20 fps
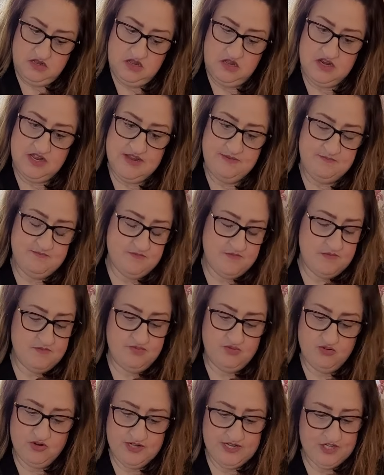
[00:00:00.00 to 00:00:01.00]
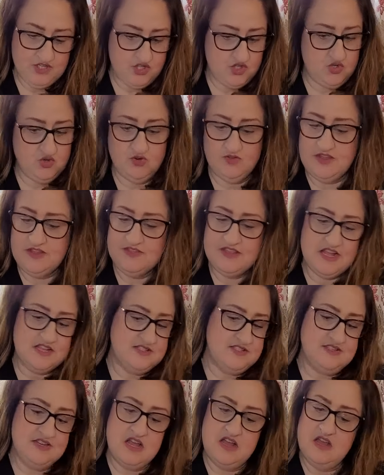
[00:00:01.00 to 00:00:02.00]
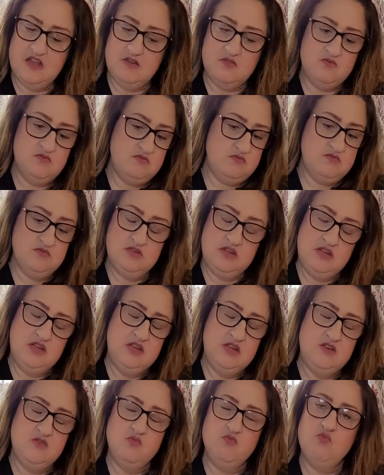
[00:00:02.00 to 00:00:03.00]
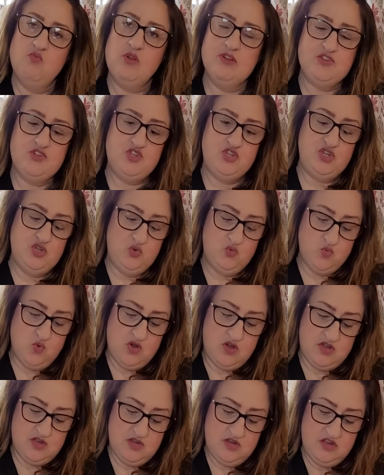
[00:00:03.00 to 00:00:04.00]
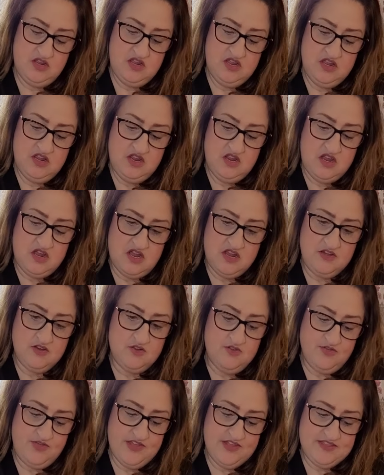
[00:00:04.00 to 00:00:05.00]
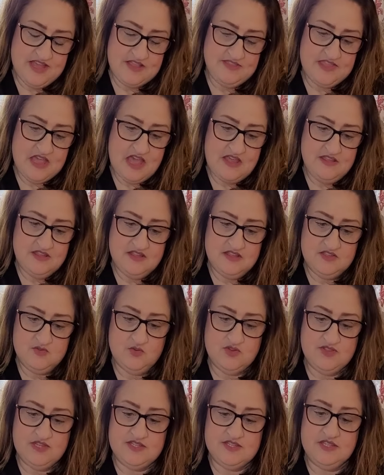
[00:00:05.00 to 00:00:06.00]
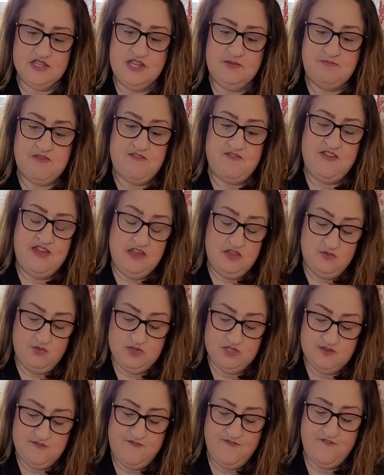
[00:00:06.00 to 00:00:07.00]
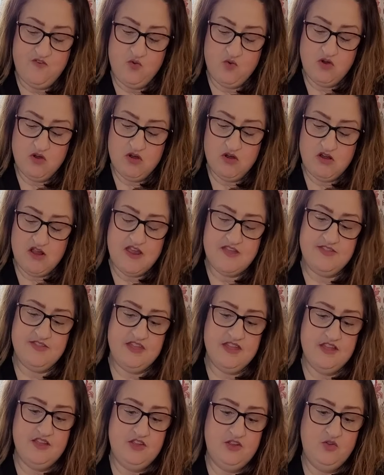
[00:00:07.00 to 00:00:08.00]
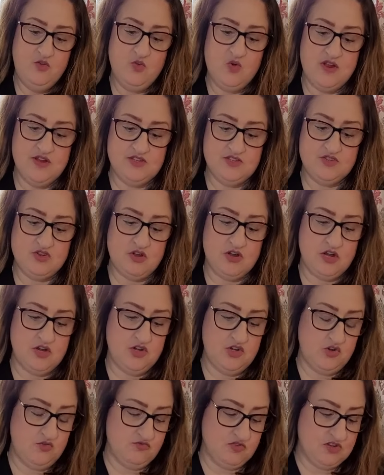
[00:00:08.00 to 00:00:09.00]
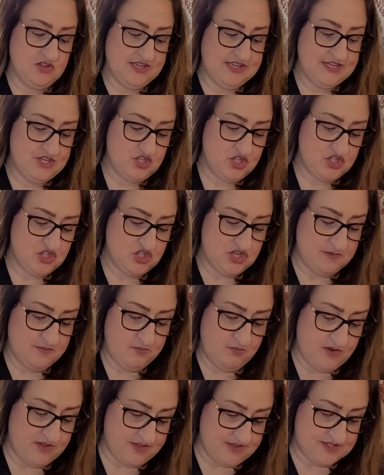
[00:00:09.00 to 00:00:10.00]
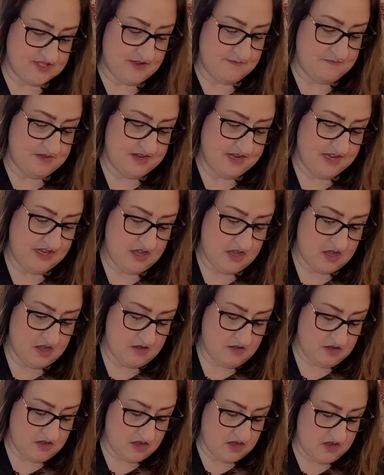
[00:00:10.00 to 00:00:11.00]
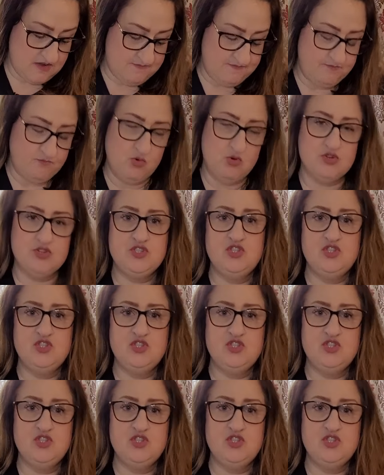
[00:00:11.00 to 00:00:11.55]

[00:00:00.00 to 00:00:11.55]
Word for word: And I'm pretty sure that that's not what you want. I don't think that that's what this leap of faith was for. I think you want to start a new relationship with somebody uh, um, more